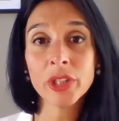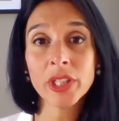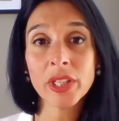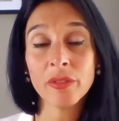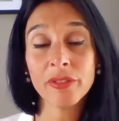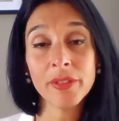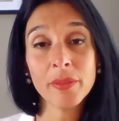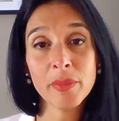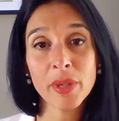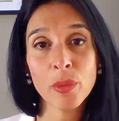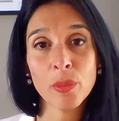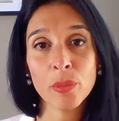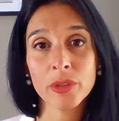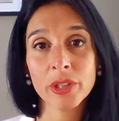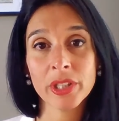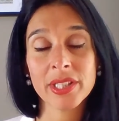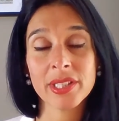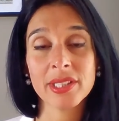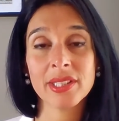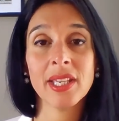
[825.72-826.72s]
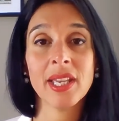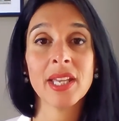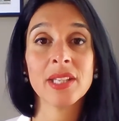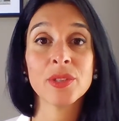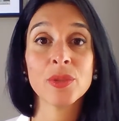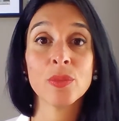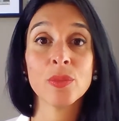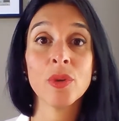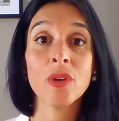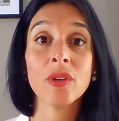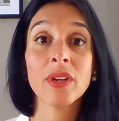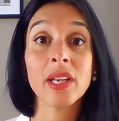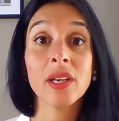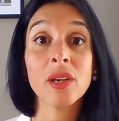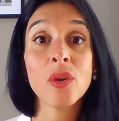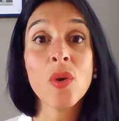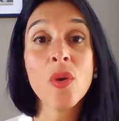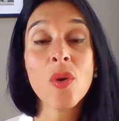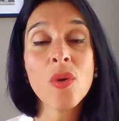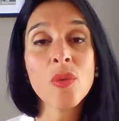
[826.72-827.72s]
female workers, they had to walk a
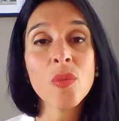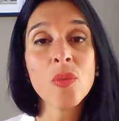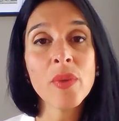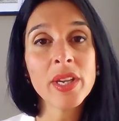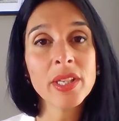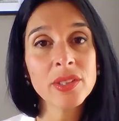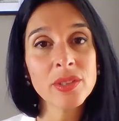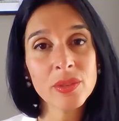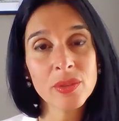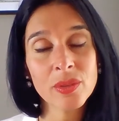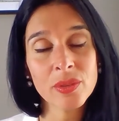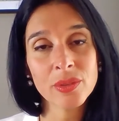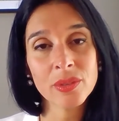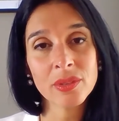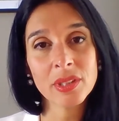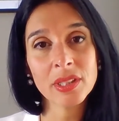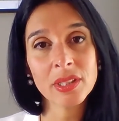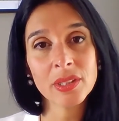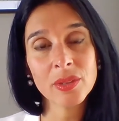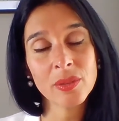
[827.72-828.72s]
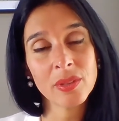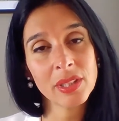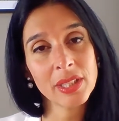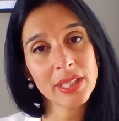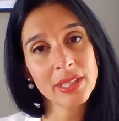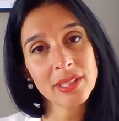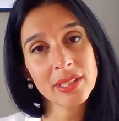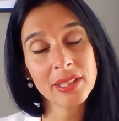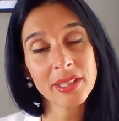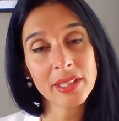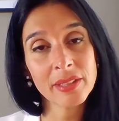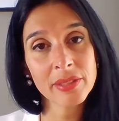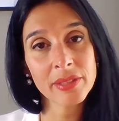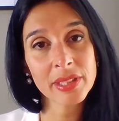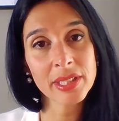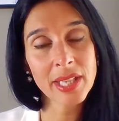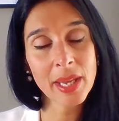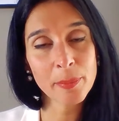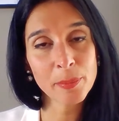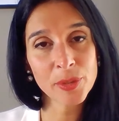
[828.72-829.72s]
long way to go to the toilets in the
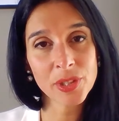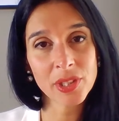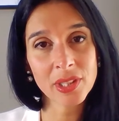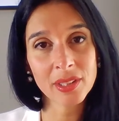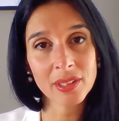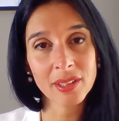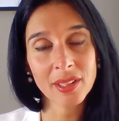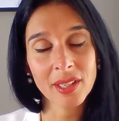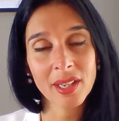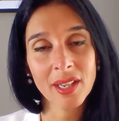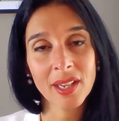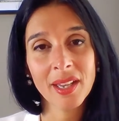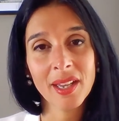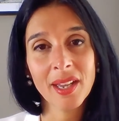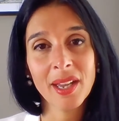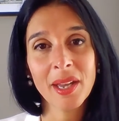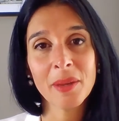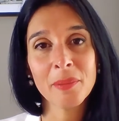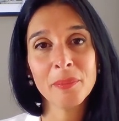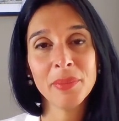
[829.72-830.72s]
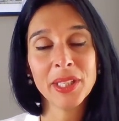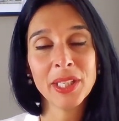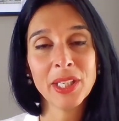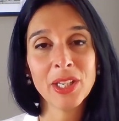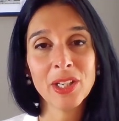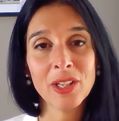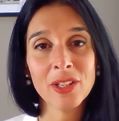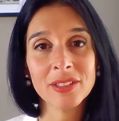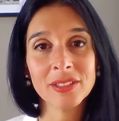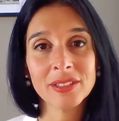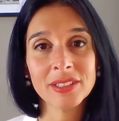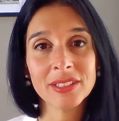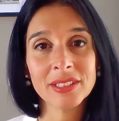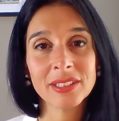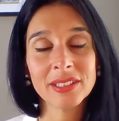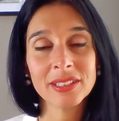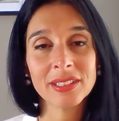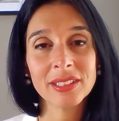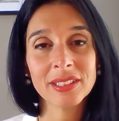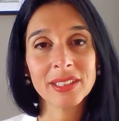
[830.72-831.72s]
reception,
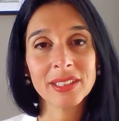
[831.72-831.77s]
because